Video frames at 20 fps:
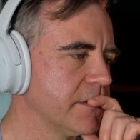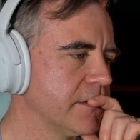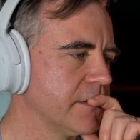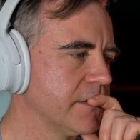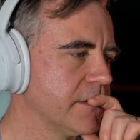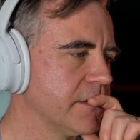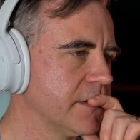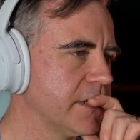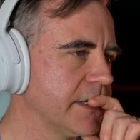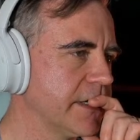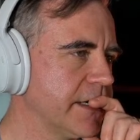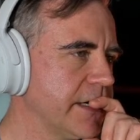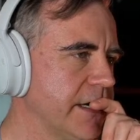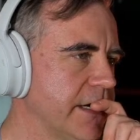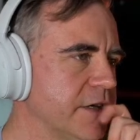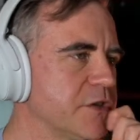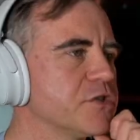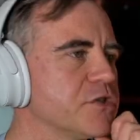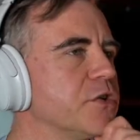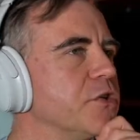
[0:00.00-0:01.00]
I can't
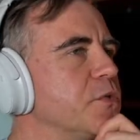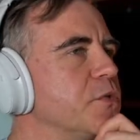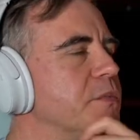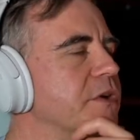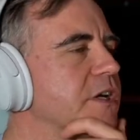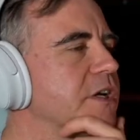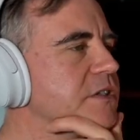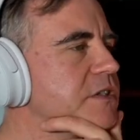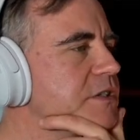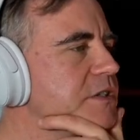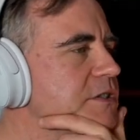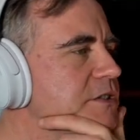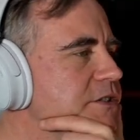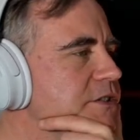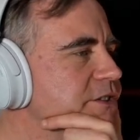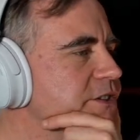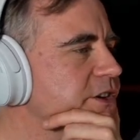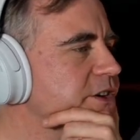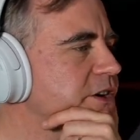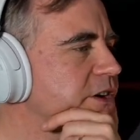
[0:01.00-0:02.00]
show you because it's
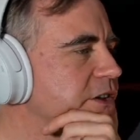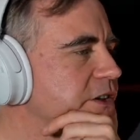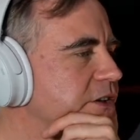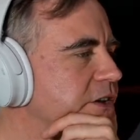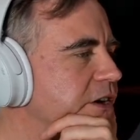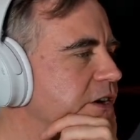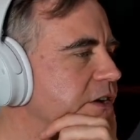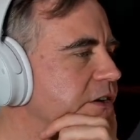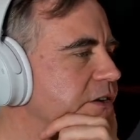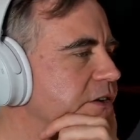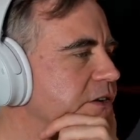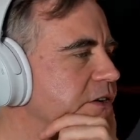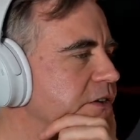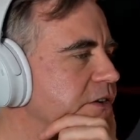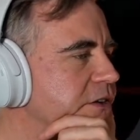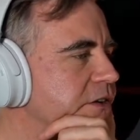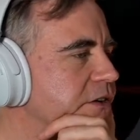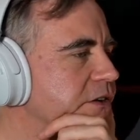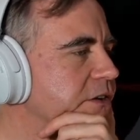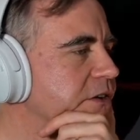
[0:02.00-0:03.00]
not,
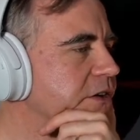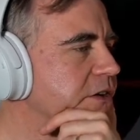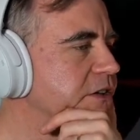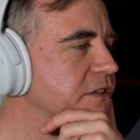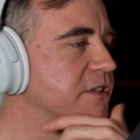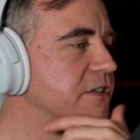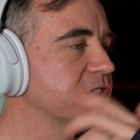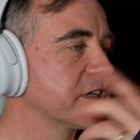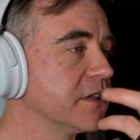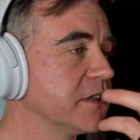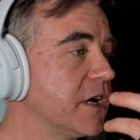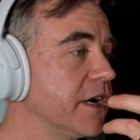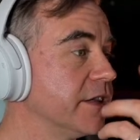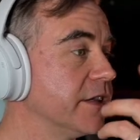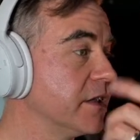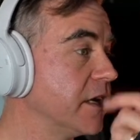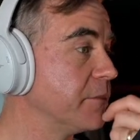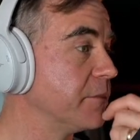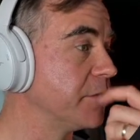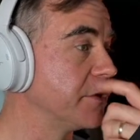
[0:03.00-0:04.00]
because it's a client
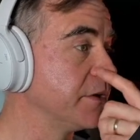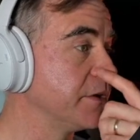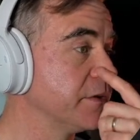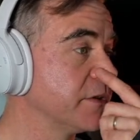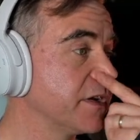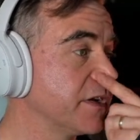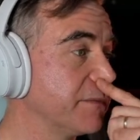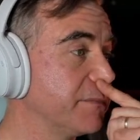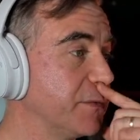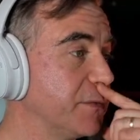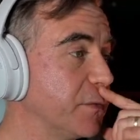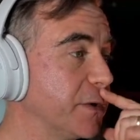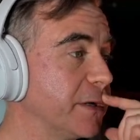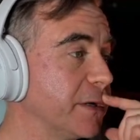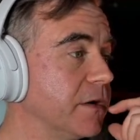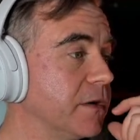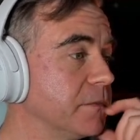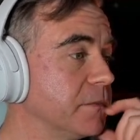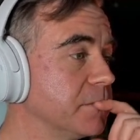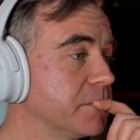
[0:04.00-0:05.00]
library that I've been working
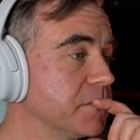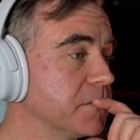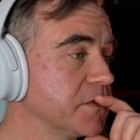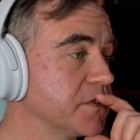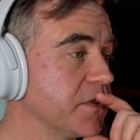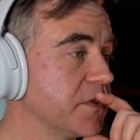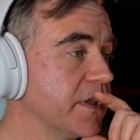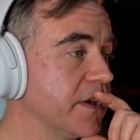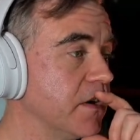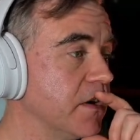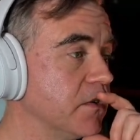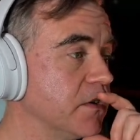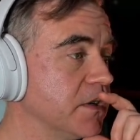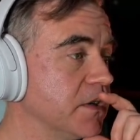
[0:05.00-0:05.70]
on, so they own it.